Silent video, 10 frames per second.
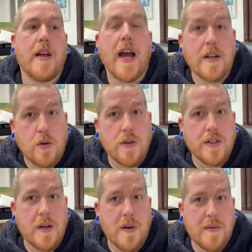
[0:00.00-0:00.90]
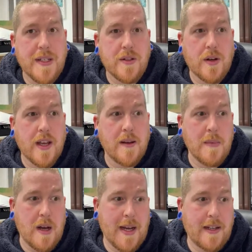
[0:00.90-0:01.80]
And also we're restocking
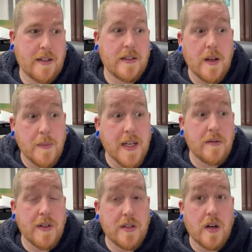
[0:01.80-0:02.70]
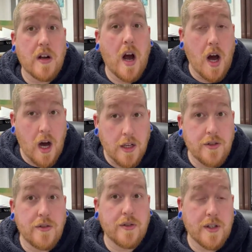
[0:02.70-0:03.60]
Mermaid. So we're going to restock
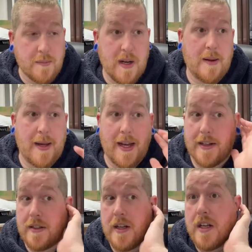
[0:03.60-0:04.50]
100 Mermaid.